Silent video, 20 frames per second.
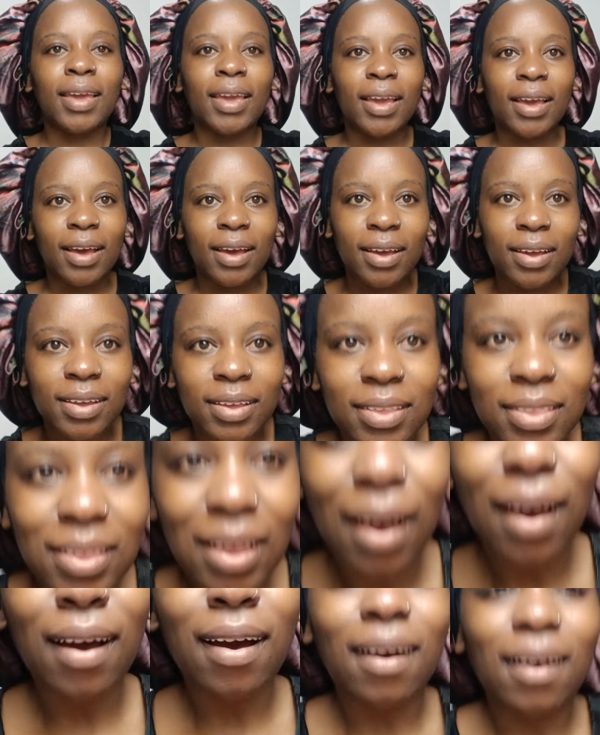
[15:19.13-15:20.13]
Hey guys,
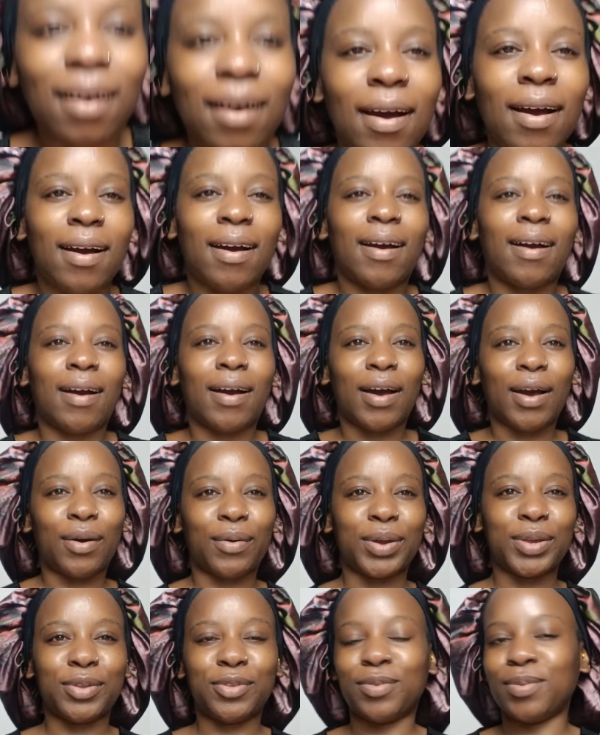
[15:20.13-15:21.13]
how are
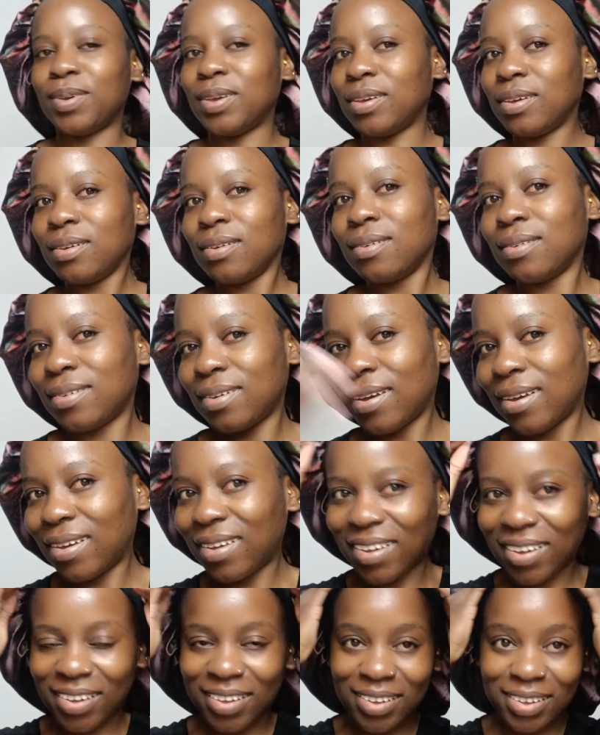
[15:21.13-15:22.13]
you doing?
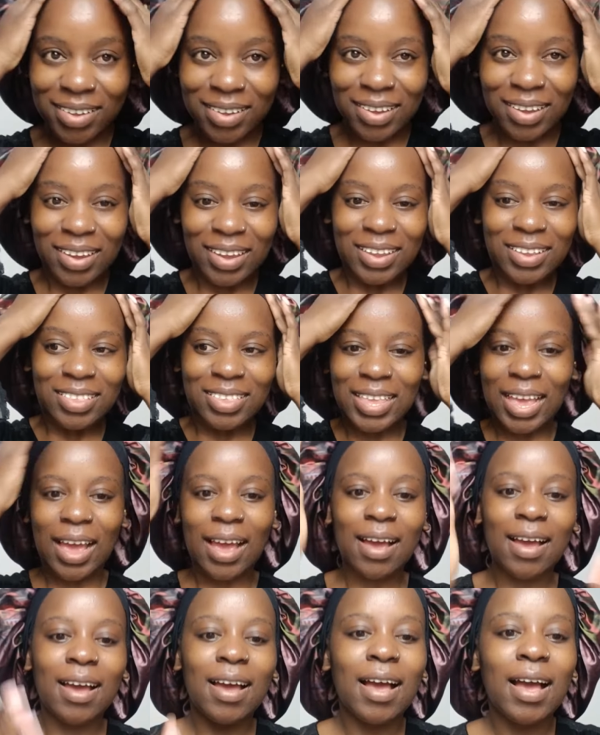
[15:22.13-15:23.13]
It's
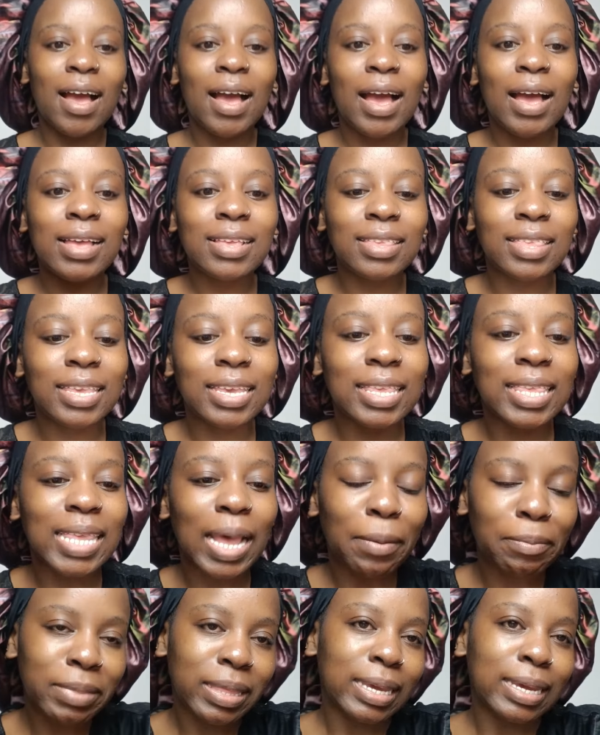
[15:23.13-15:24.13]
6
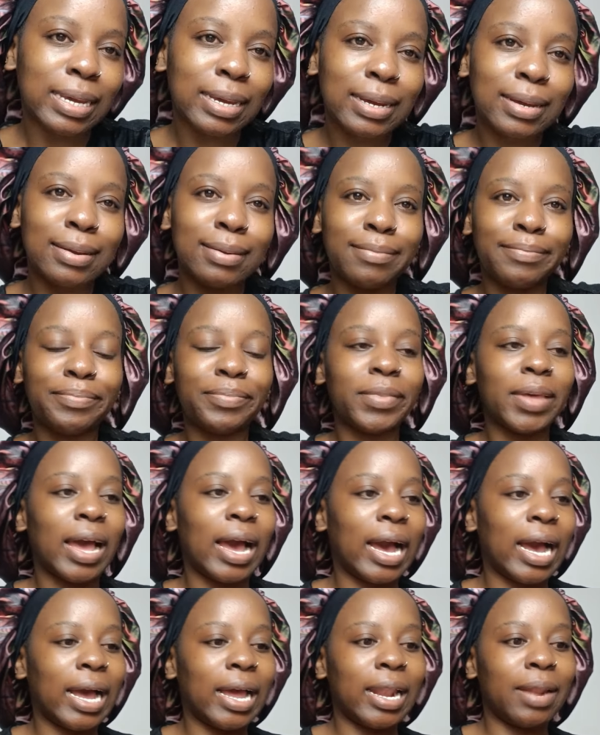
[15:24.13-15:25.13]
something
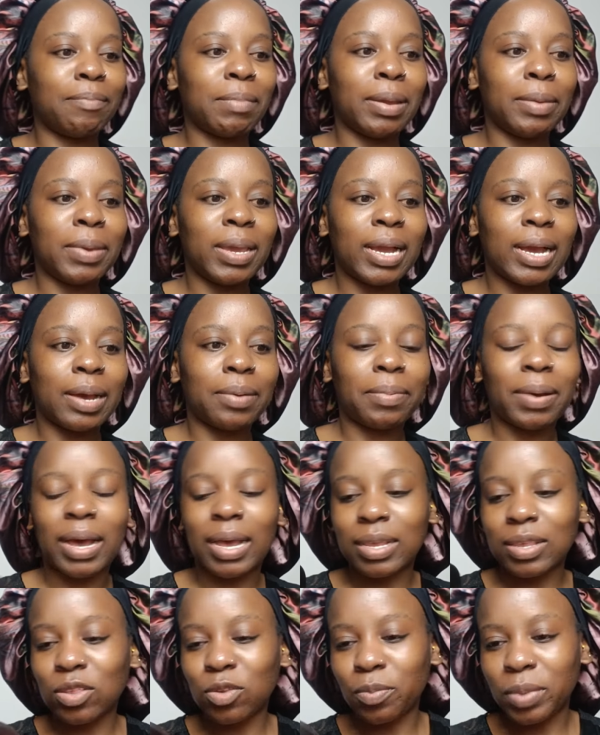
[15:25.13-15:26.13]
and my makeup
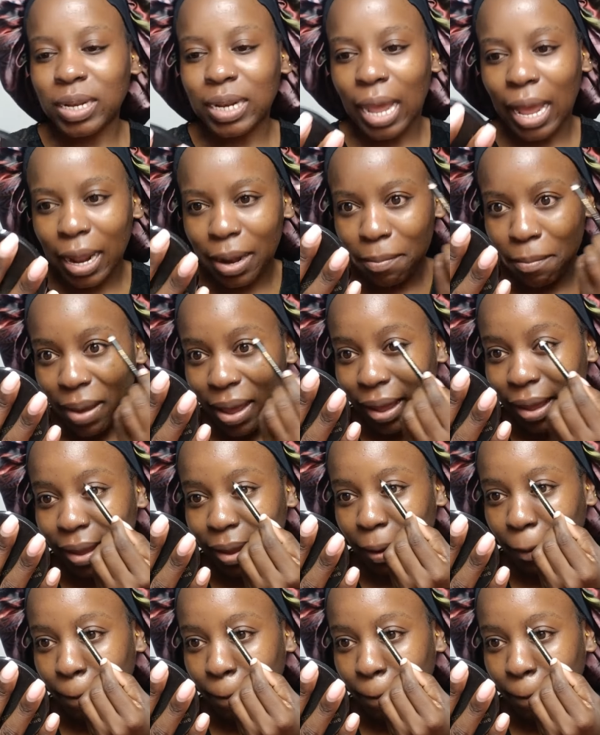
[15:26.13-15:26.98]
has to be done by,